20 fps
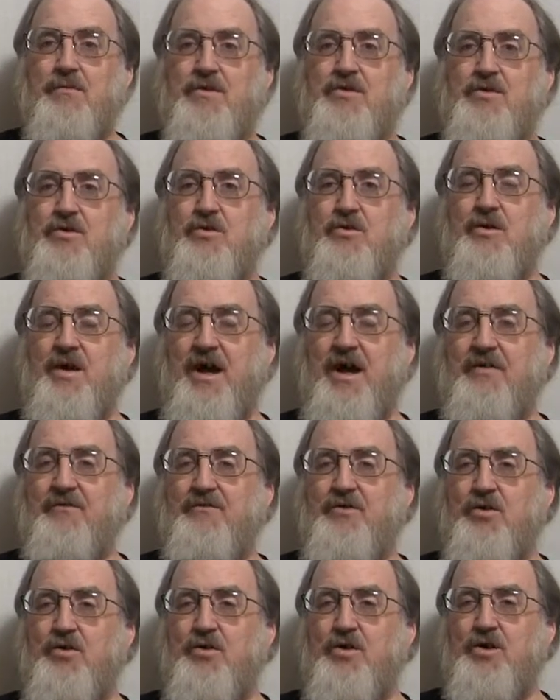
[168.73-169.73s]
to
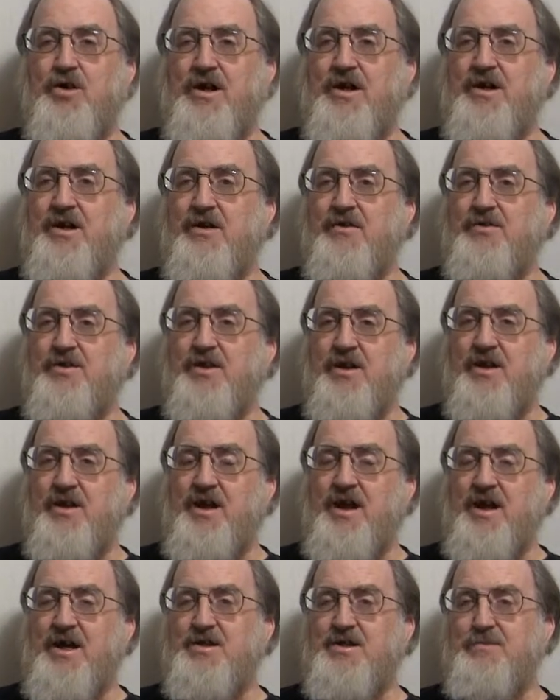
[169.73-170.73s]
have your gut health in
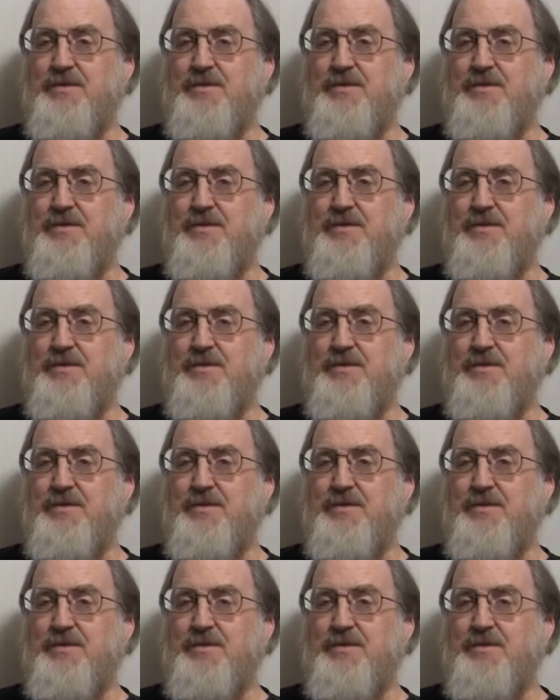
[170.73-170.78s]
line,